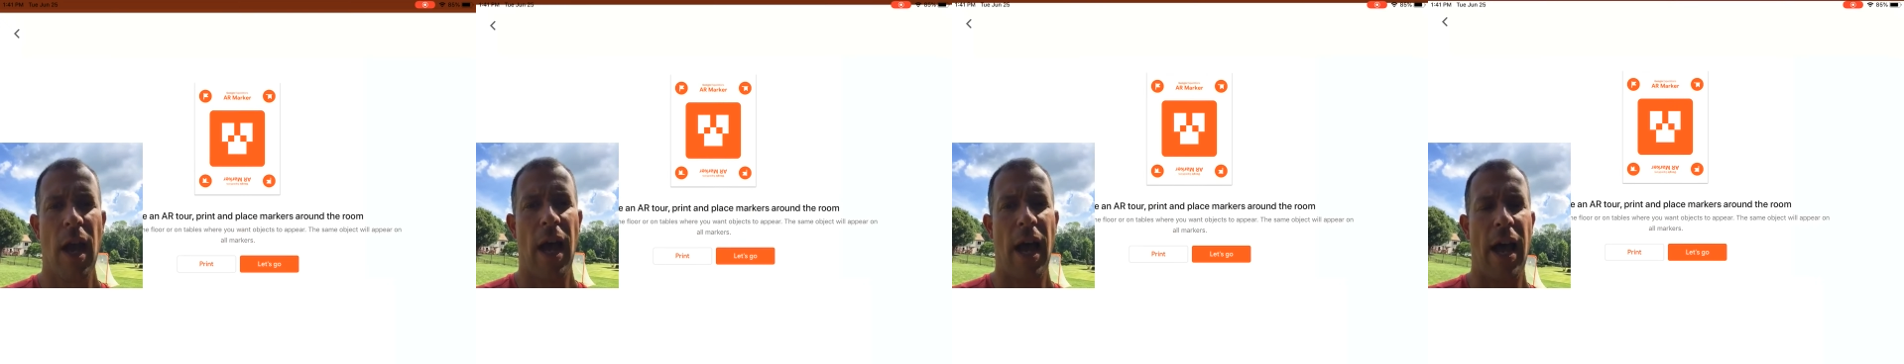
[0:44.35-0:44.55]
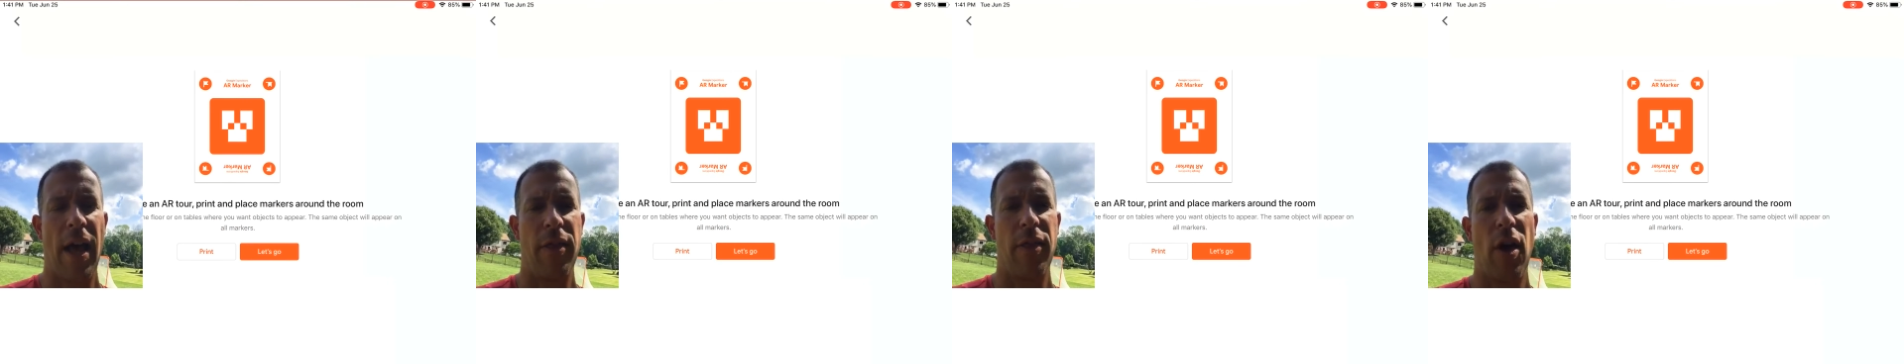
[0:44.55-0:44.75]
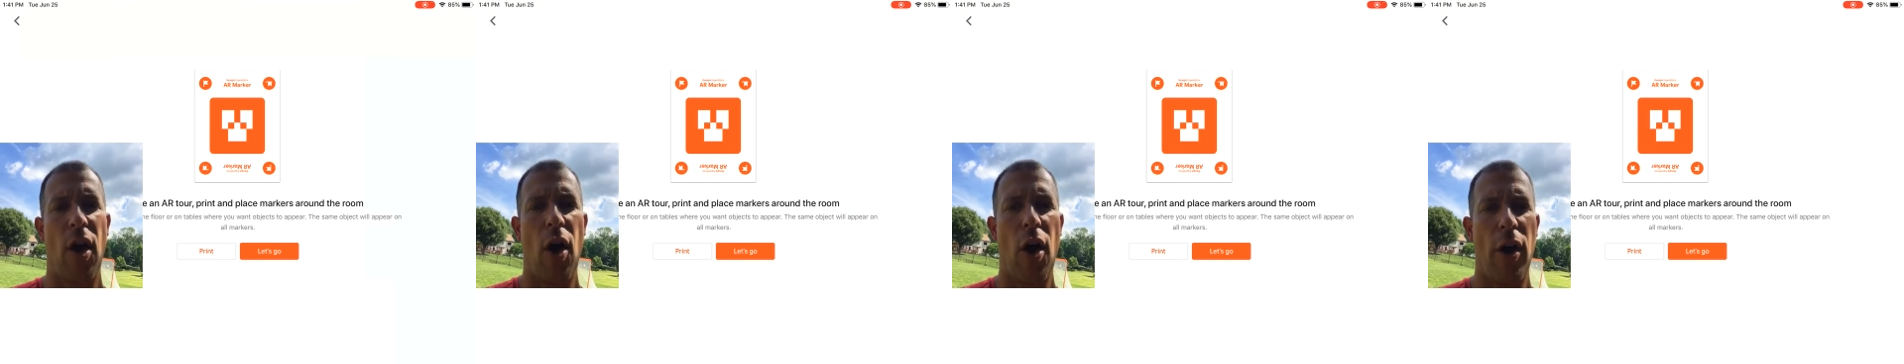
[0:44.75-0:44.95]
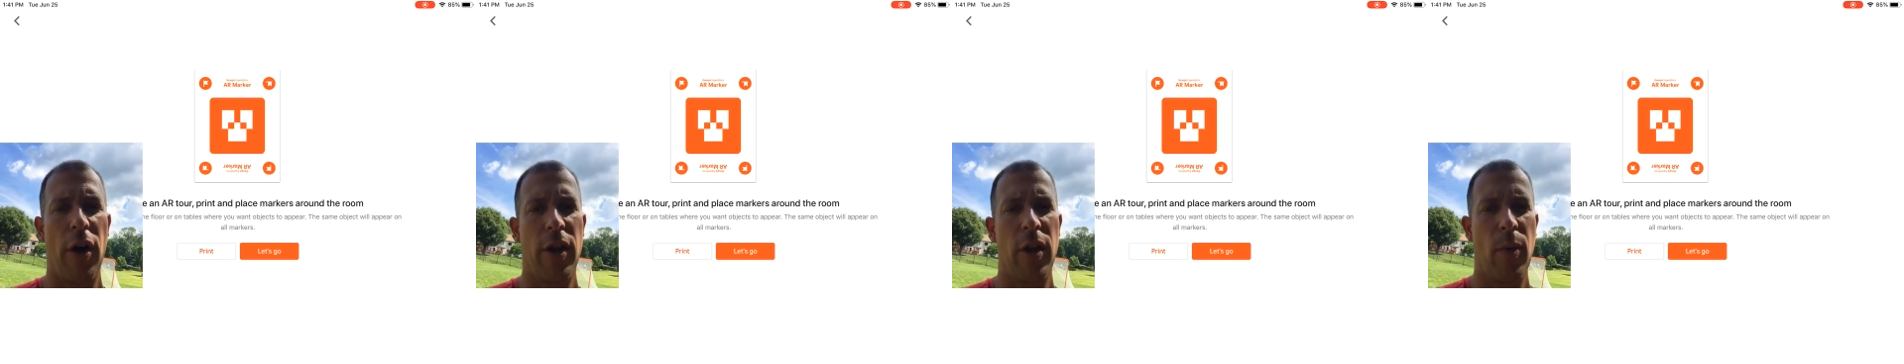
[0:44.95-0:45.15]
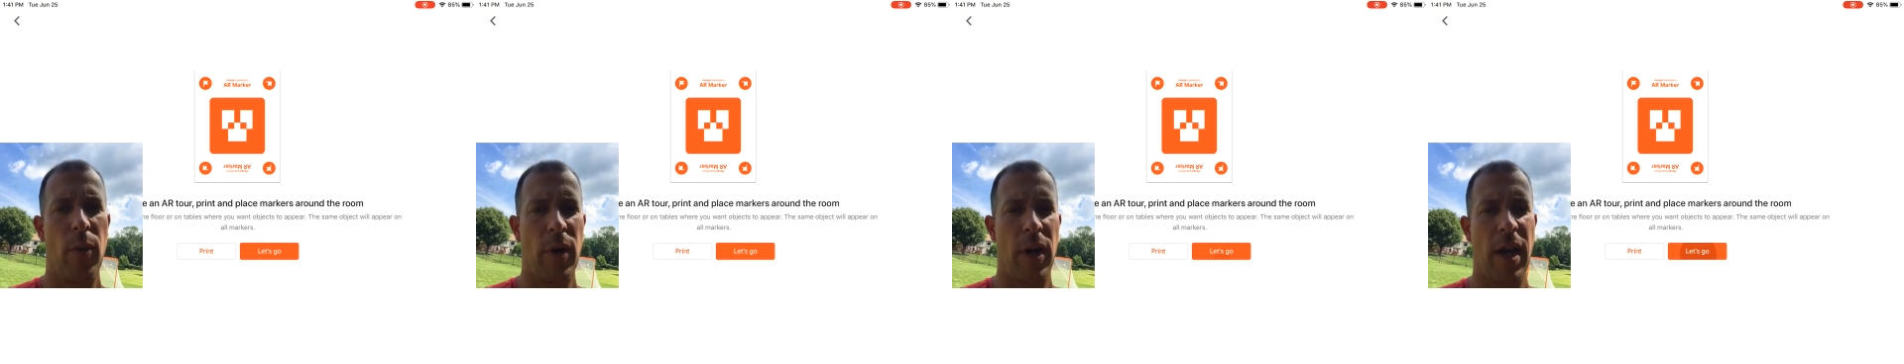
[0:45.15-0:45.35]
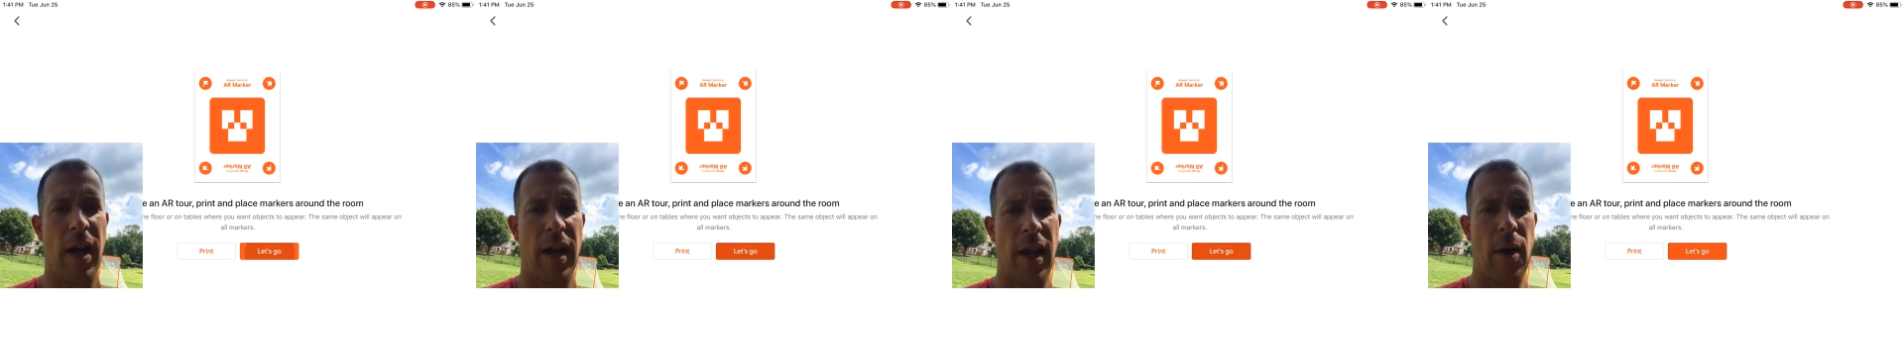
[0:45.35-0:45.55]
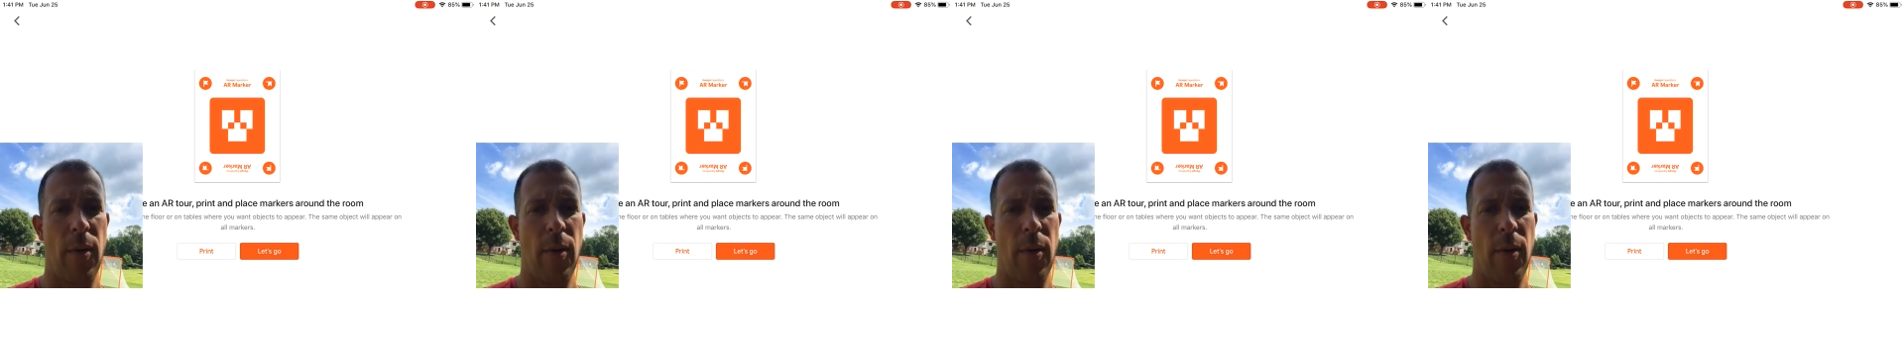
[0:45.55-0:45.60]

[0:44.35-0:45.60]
the audio would cut